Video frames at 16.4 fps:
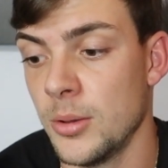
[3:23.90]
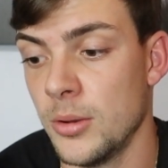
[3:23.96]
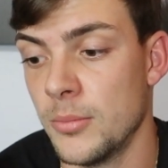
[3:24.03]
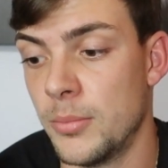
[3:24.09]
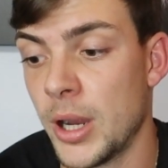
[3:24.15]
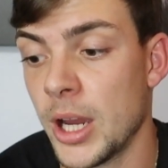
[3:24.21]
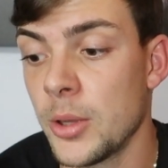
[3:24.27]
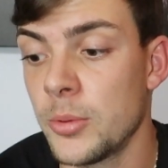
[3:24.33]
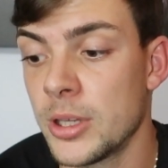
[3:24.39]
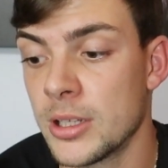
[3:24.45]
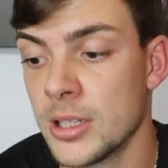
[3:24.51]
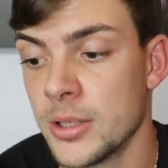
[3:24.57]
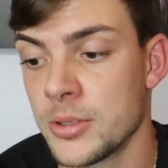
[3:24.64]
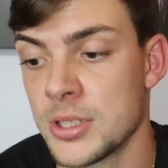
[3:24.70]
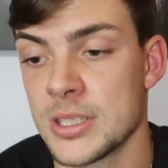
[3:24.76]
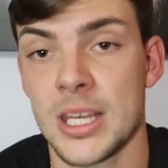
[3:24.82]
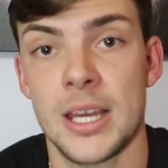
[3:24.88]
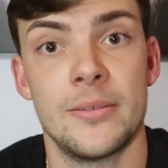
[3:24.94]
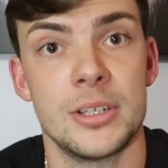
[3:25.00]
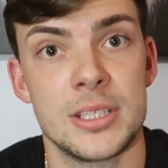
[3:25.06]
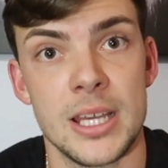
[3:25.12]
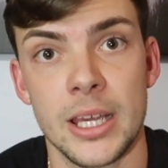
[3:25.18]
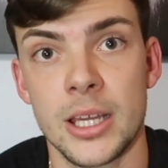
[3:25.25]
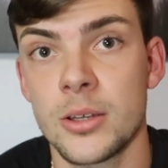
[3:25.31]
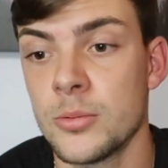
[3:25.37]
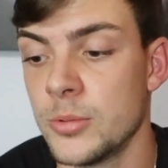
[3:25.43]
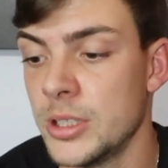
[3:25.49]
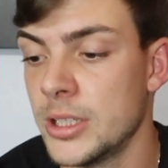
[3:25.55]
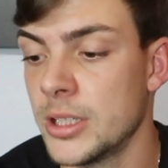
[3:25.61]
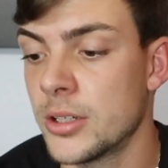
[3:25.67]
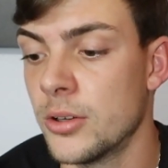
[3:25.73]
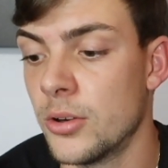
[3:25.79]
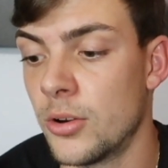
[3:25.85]
bi-weekly, which is every second
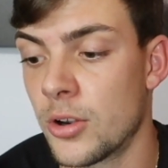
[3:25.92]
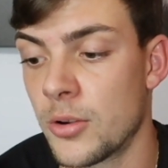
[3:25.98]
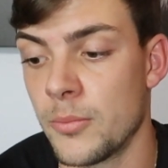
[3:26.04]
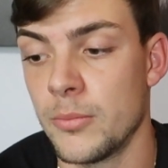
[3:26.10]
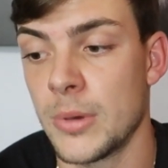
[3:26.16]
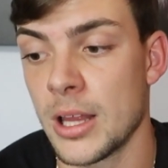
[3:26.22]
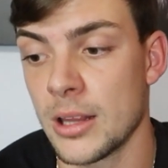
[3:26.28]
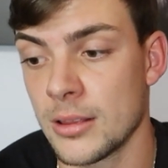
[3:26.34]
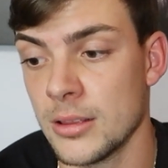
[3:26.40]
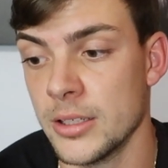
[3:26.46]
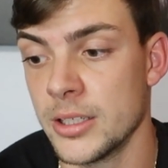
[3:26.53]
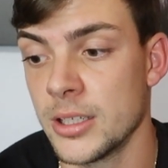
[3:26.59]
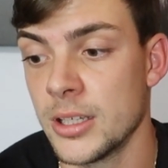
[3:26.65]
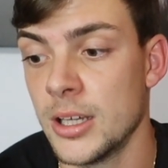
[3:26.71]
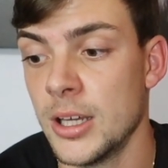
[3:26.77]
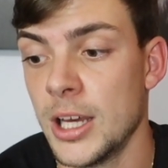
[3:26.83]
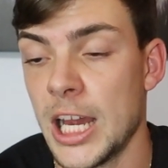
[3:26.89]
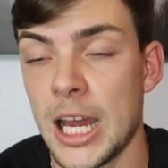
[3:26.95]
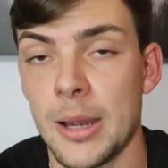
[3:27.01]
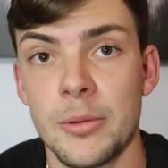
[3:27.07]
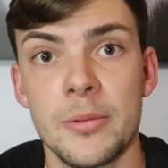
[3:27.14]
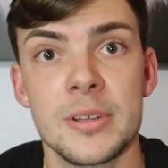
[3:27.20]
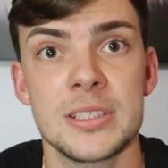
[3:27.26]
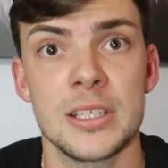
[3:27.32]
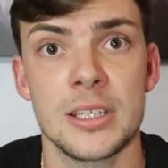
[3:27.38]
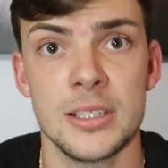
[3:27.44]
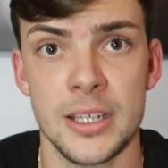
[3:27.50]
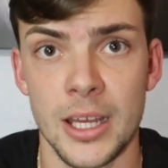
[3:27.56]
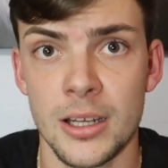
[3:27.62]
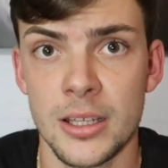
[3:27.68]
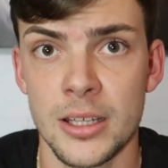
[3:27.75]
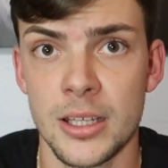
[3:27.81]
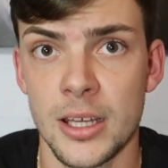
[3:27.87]
week, or monthly. I'm investing
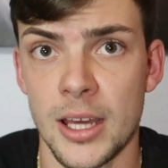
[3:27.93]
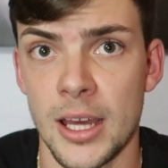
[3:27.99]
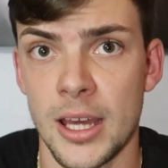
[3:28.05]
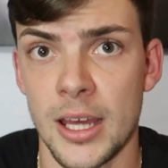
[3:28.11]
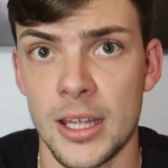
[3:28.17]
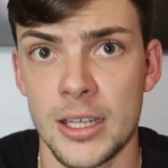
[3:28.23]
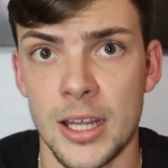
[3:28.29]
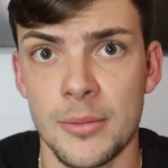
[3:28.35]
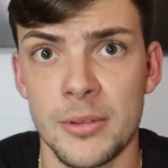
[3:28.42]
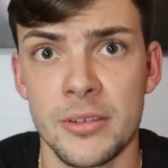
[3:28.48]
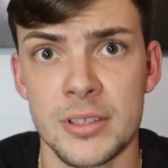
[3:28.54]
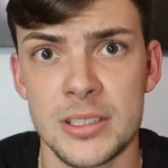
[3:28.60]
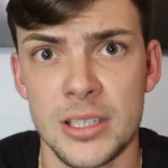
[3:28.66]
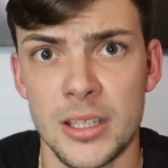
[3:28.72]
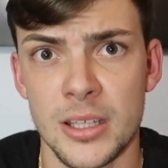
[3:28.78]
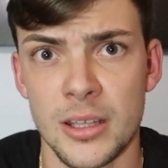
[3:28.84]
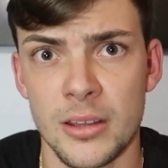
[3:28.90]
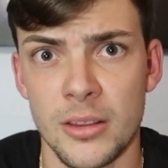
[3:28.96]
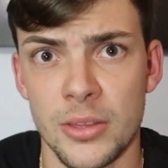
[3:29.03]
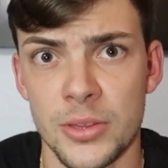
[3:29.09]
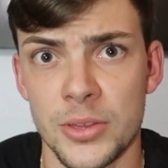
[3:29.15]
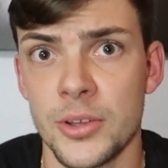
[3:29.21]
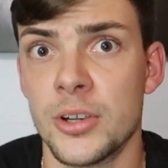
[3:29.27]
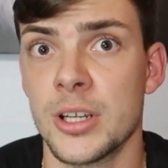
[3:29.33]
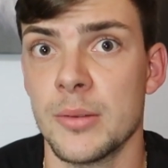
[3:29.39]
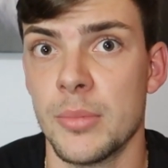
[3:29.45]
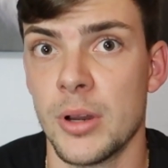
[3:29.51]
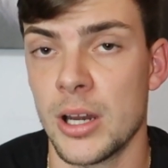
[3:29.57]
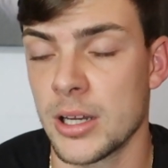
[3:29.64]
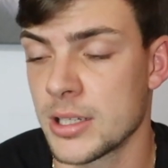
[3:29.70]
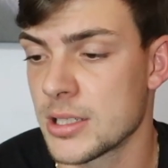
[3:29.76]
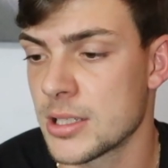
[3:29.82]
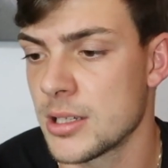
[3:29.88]
daily, and I'm investing
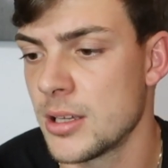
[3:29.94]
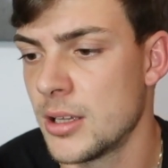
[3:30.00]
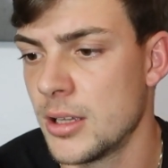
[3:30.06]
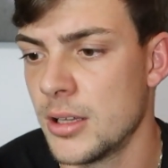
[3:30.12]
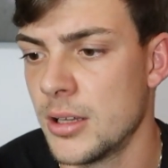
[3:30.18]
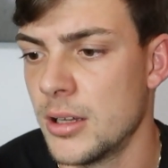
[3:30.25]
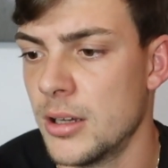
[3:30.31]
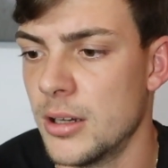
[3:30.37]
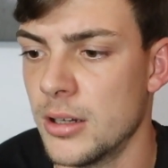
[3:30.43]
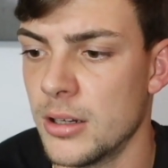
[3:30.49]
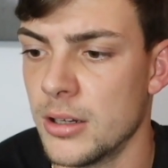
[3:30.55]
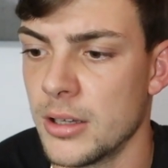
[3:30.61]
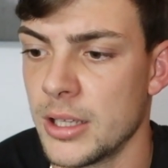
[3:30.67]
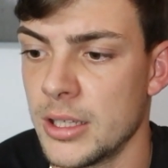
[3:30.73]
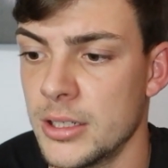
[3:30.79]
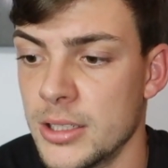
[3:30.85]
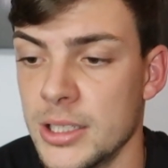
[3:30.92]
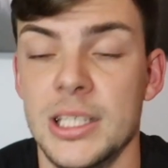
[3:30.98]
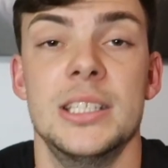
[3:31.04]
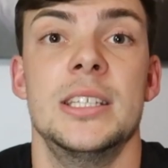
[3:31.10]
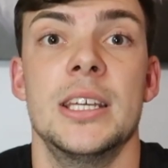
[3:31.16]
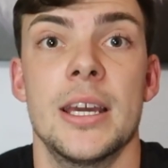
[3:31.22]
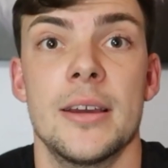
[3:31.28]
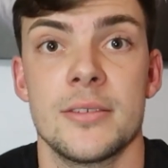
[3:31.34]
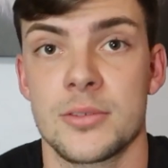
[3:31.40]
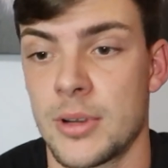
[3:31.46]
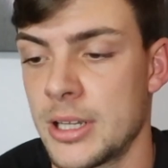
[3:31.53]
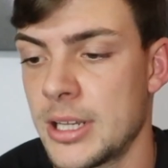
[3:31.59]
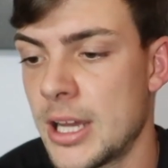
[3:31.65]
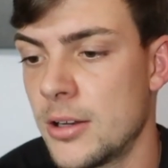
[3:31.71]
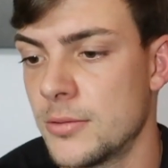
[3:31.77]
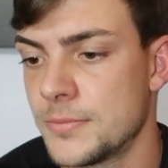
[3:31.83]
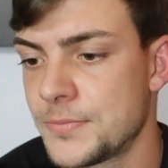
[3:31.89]
$30 in ETFs right
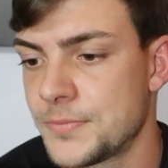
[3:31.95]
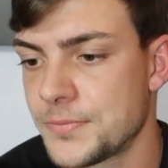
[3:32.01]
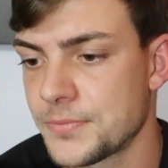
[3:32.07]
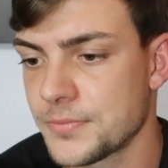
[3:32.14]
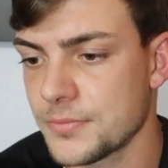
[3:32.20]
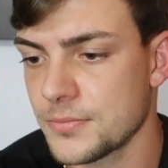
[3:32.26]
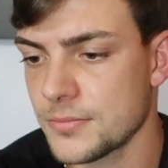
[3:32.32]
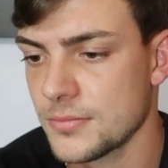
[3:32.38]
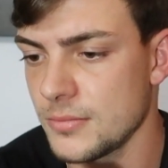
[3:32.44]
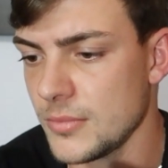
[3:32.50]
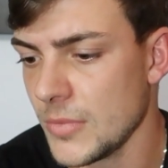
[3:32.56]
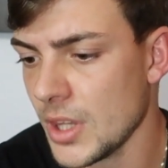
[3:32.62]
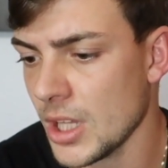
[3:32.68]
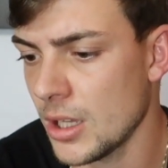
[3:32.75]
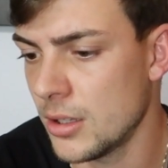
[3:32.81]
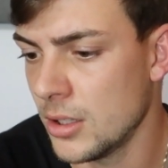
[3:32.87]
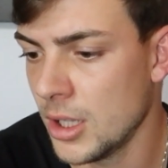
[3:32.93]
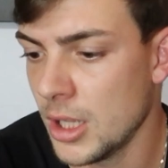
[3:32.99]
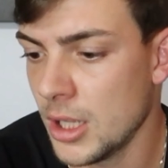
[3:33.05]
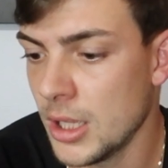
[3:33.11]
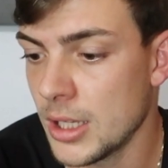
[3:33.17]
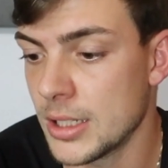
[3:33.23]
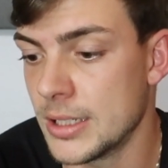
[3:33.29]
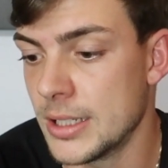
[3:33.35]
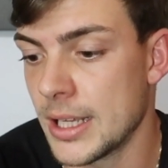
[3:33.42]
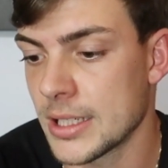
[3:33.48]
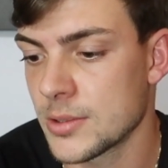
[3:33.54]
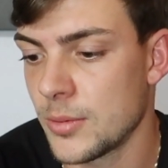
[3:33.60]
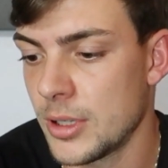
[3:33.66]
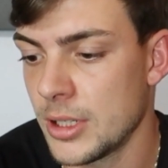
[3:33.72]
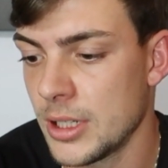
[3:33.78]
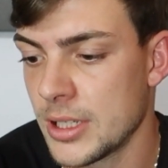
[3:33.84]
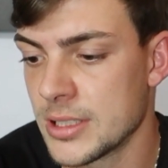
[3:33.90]
now. Next
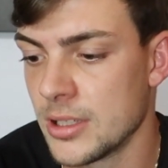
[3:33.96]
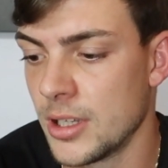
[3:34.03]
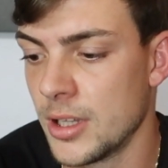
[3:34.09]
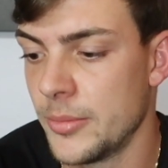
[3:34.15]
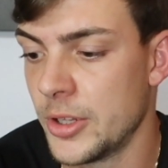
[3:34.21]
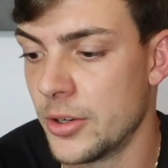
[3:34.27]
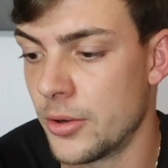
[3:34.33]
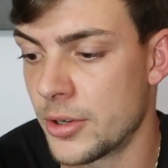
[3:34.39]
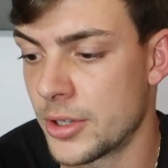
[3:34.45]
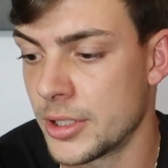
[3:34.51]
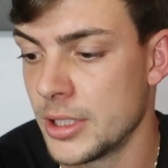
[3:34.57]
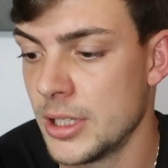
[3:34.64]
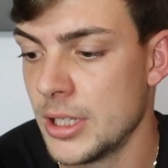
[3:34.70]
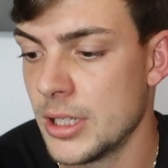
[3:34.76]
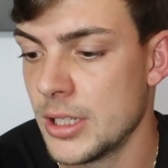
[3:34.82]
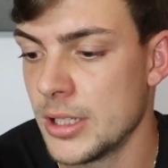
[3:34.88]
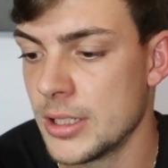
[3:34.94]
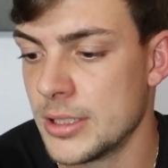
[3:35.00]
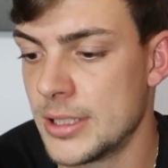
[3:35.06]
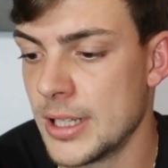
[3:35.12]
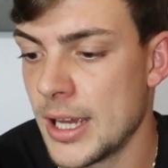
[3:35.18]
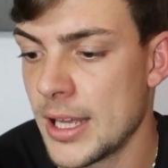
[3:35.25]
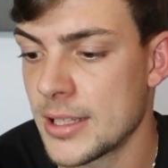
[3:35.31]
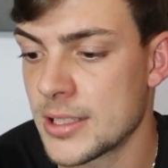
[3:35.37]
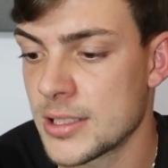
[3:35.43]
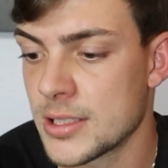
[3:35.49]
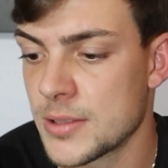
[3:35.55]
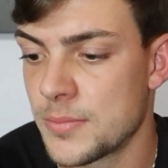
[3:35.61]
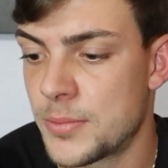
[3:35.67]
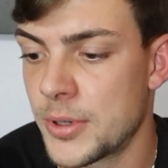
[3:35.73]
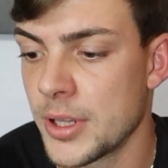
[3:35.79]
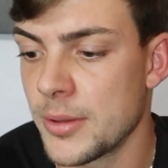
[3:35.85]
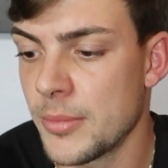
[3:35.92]
one is a limit order. That's
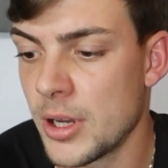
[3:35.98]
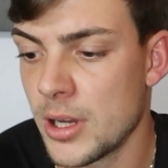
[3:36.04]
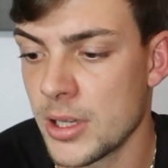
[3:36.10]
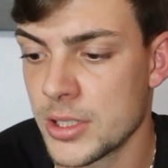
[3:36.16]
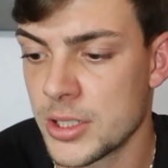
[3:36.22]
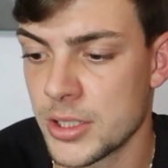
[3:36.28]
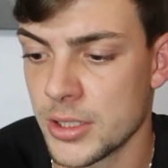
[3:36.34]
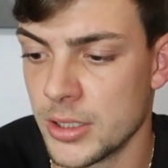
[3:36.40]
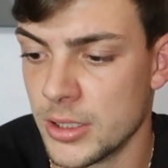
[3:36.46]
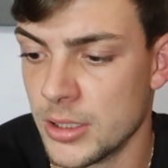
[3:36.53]
pretty much